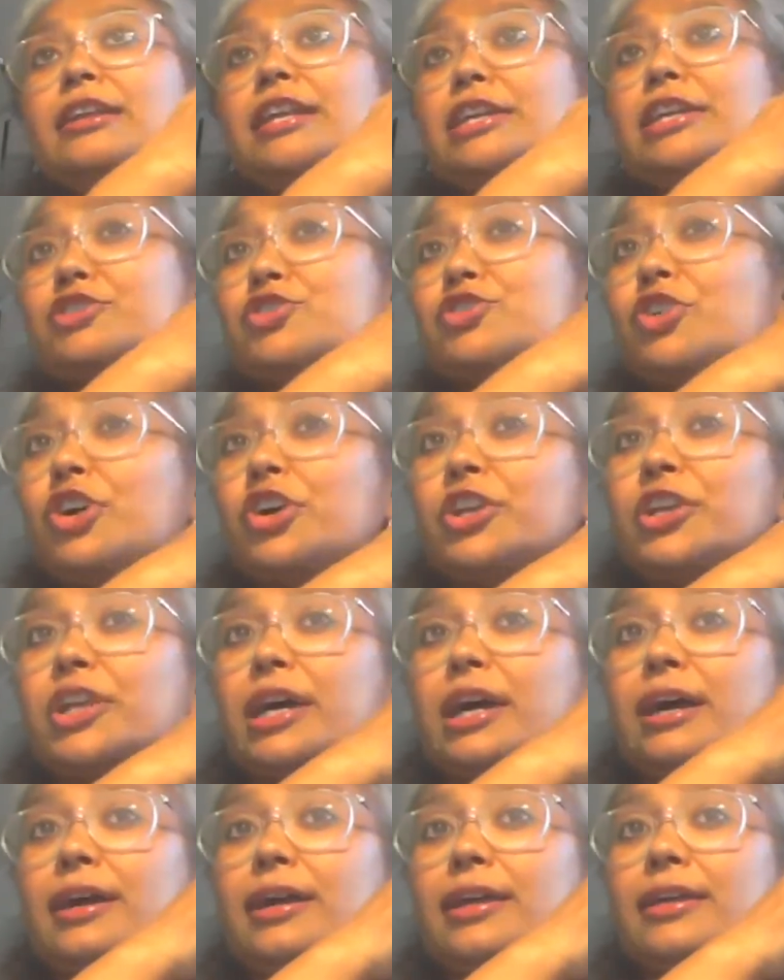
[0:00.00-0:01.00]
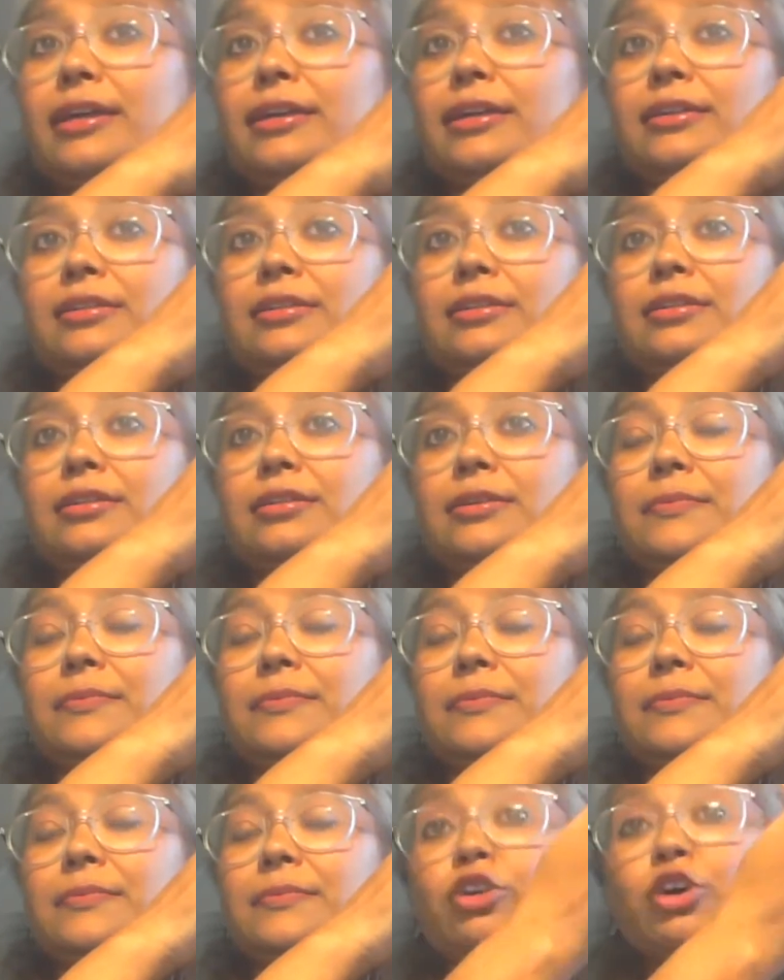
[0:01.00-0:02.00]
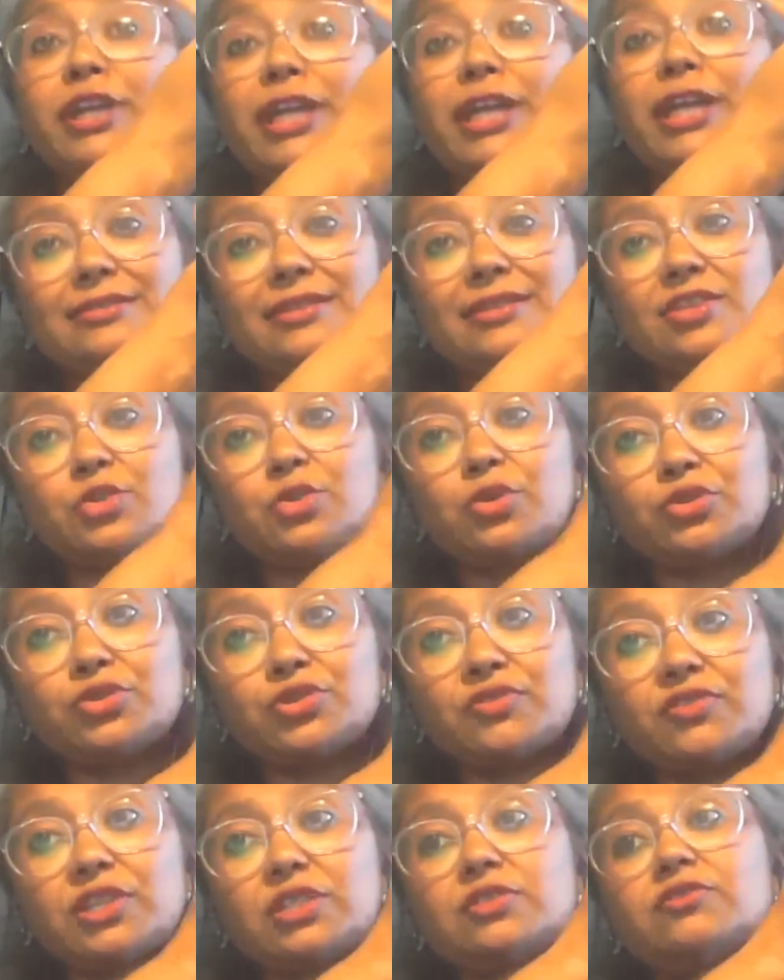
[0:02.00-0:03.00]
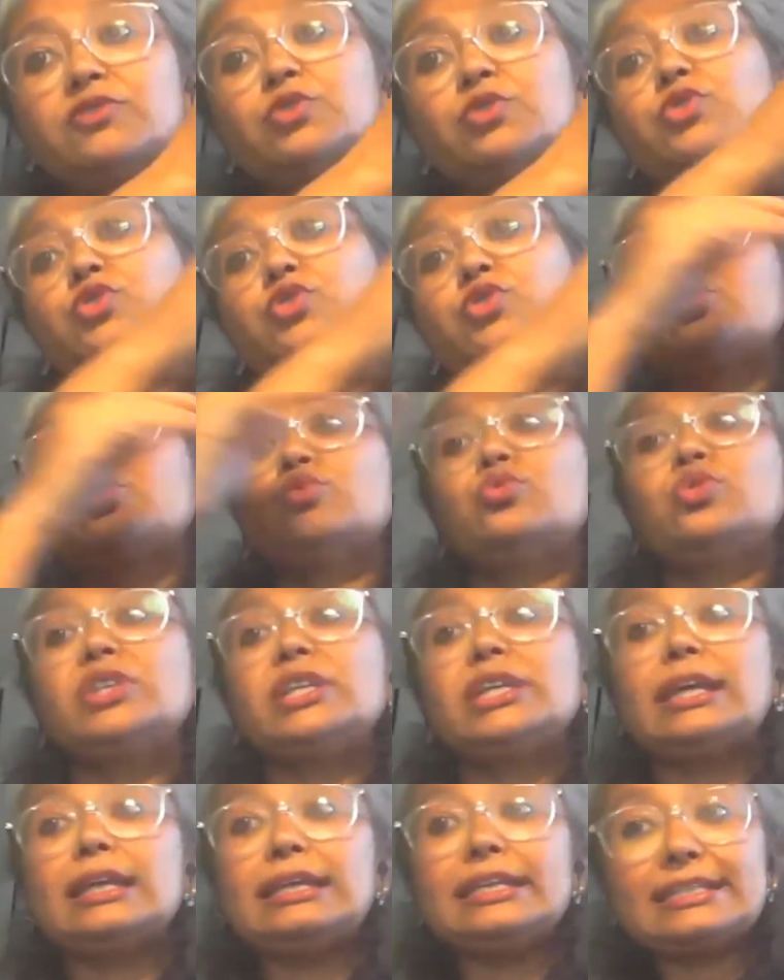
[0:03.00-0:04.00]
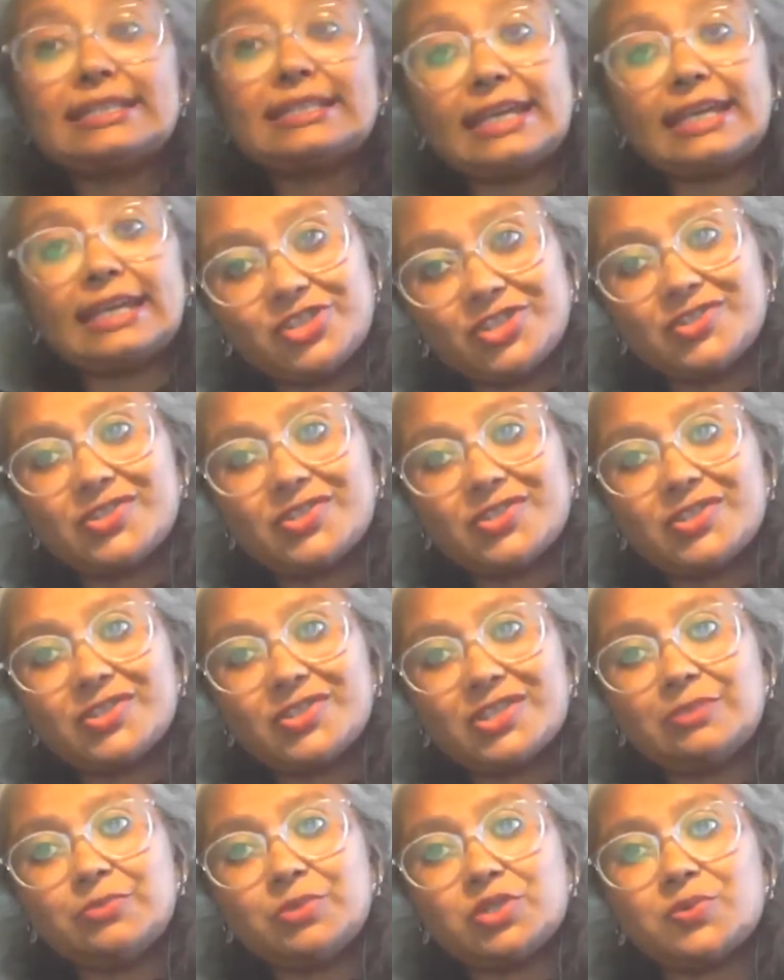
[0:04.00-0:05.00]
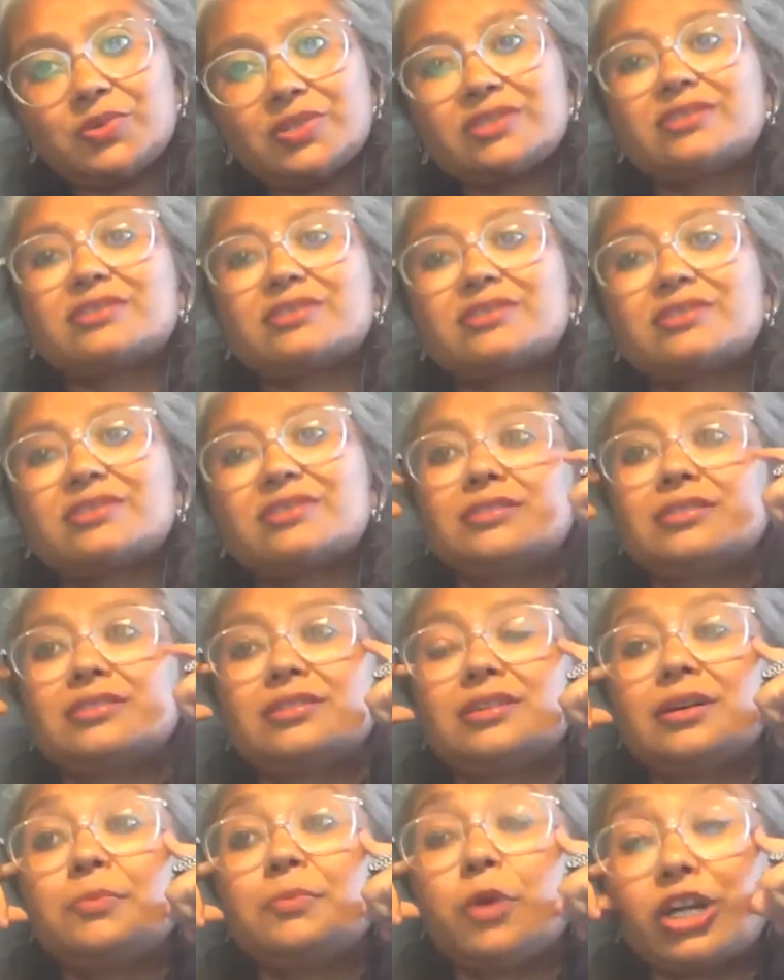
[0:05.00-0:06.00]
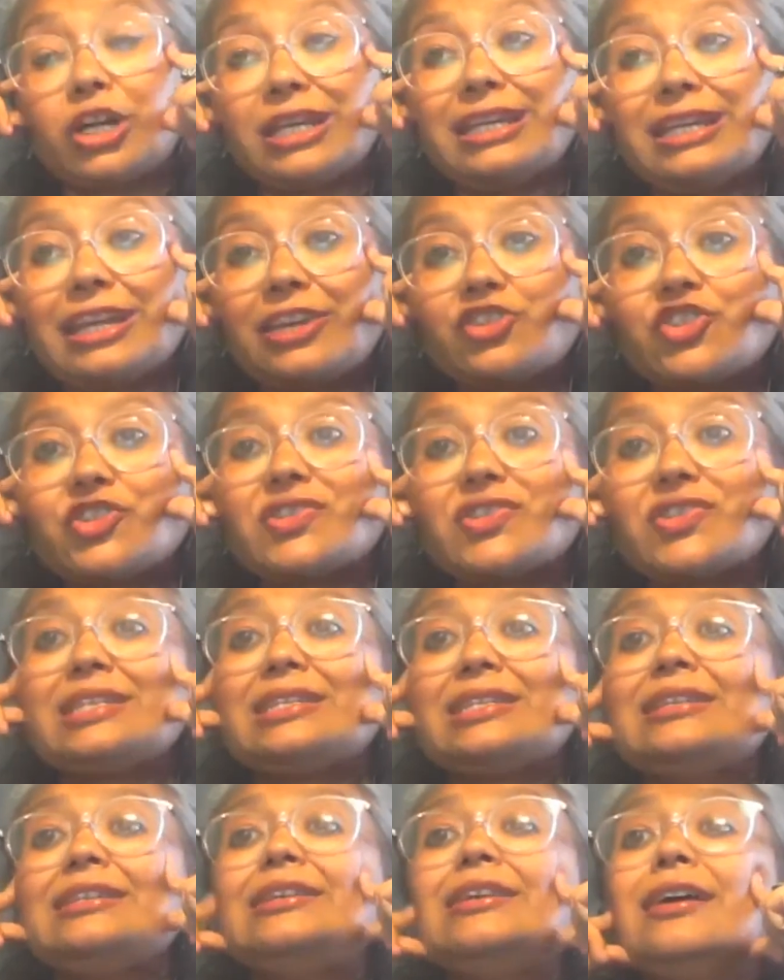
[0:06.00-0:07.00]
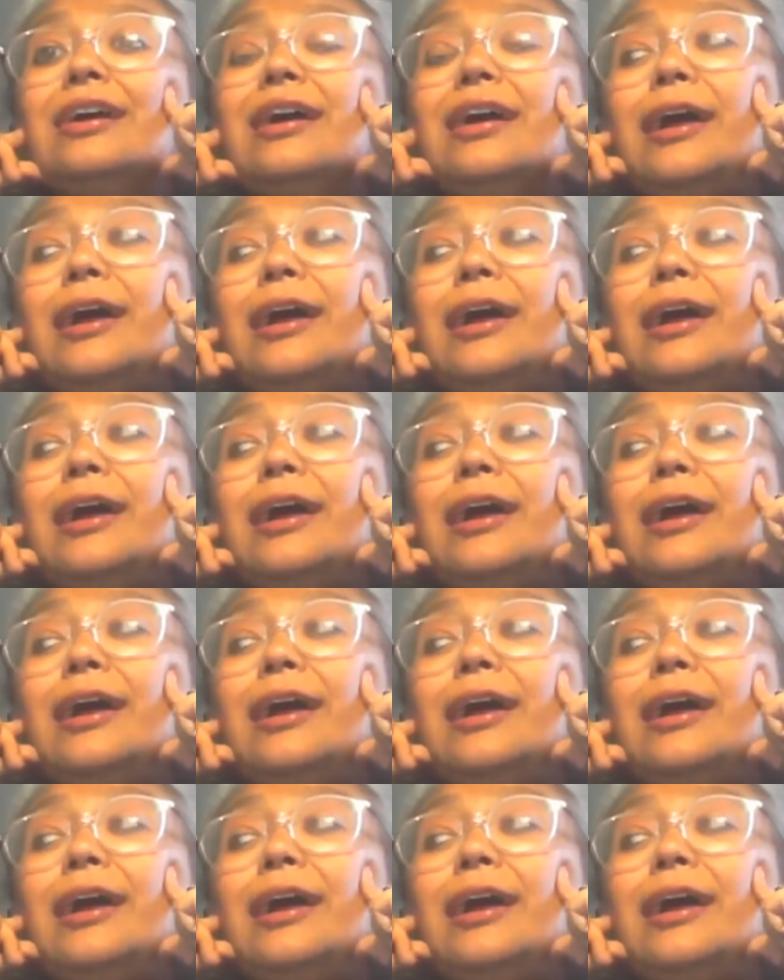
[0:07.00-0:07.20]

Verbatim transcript: Later on, I got access to lots of interviews through the Elite Agency, which was a modeling agency.